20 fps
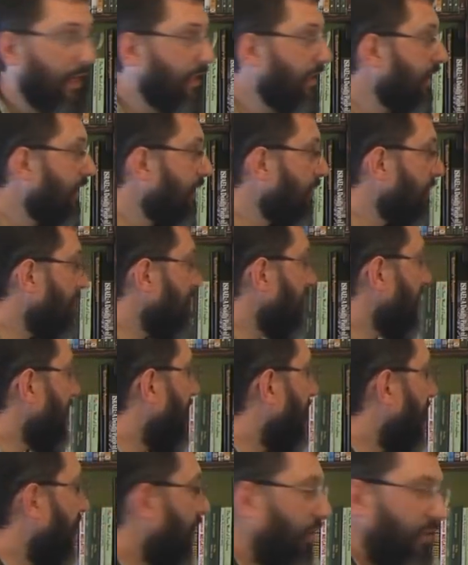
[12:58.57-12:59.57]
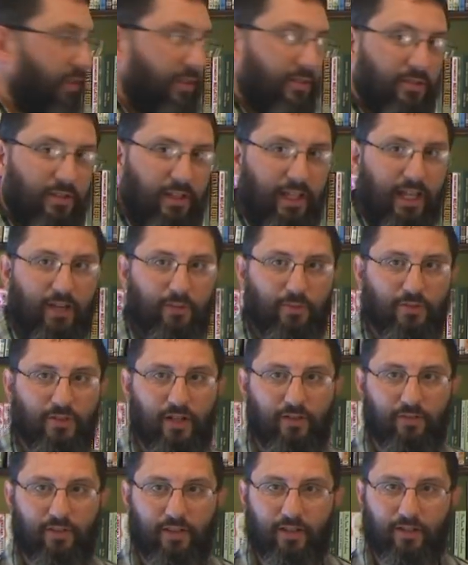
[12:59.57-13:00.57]
And they come up with all this language
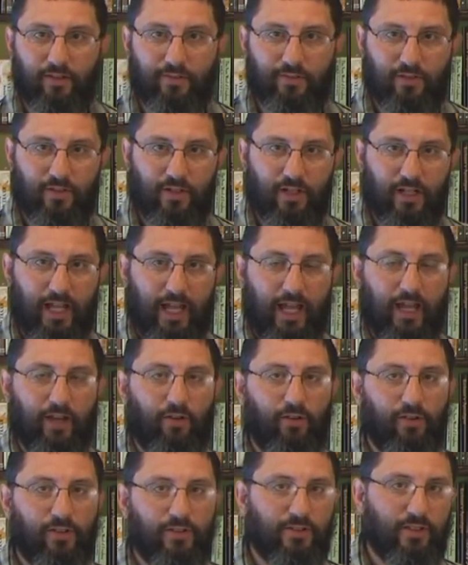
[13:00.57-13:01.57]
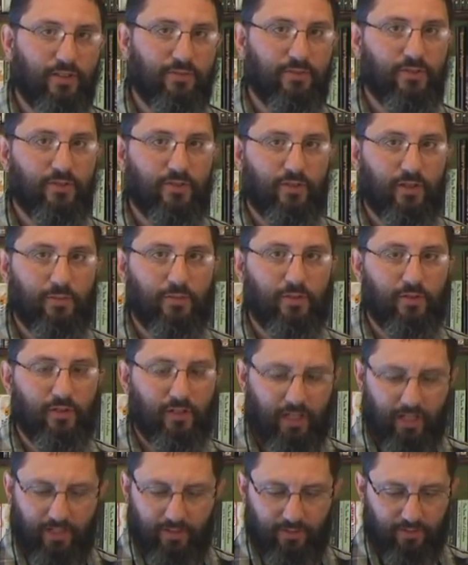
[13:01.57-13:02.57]
and everything else. You got to add all this stuff to scripture.
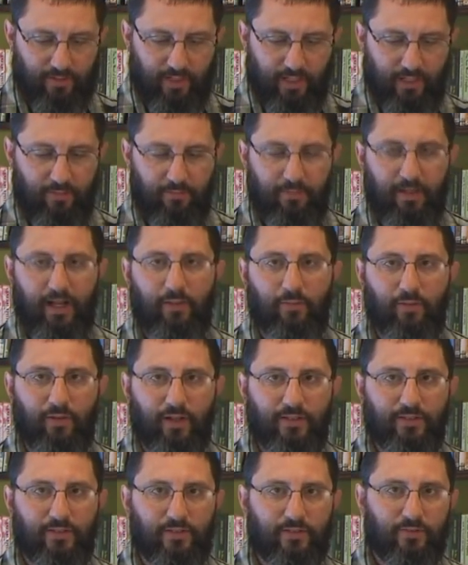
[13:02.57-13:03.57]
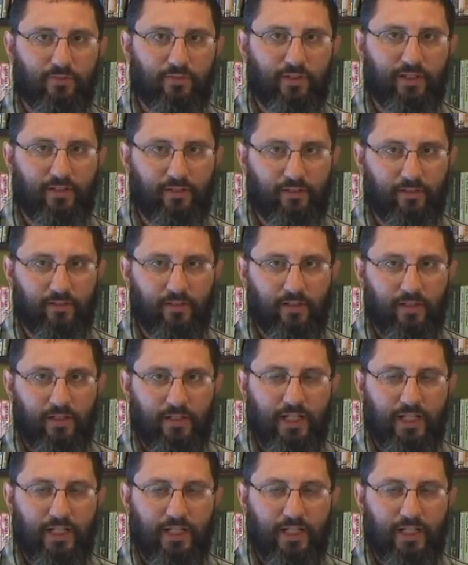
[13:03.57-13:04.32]
You can't just take the Bible as it's written.